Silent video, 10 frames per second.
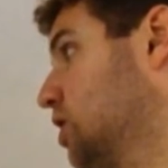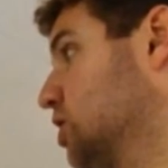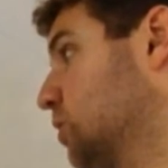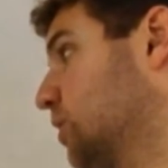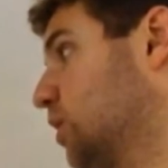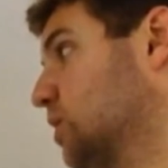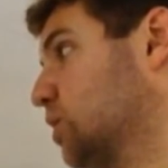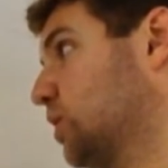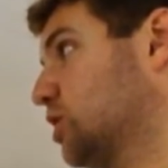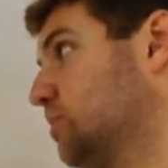so we know it's
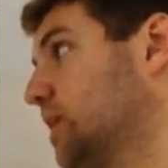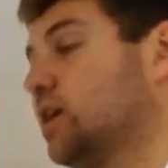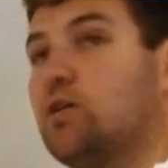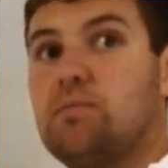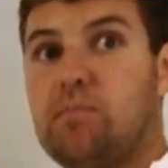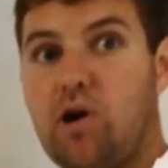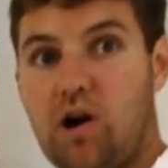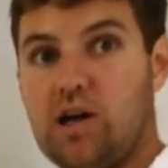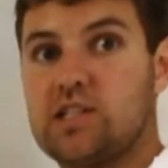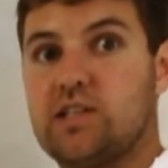going to be
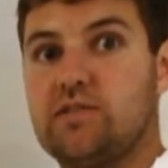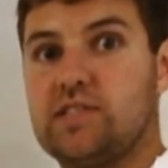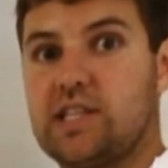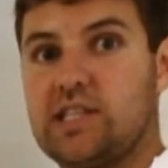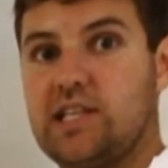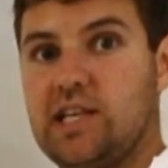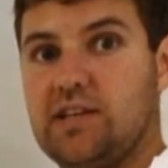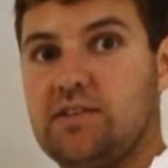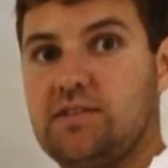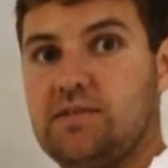positive 16
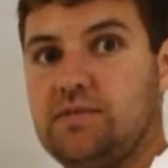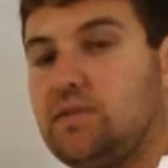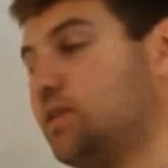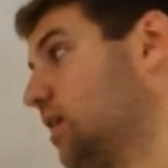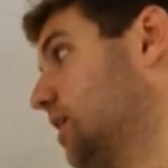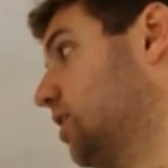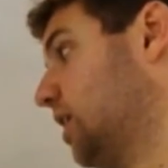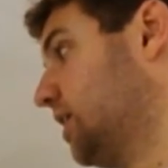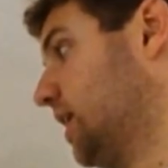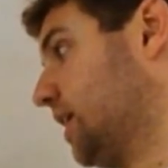and
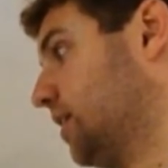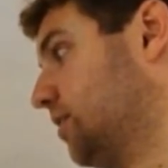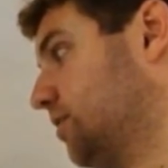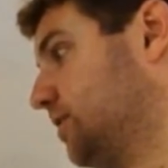not negative.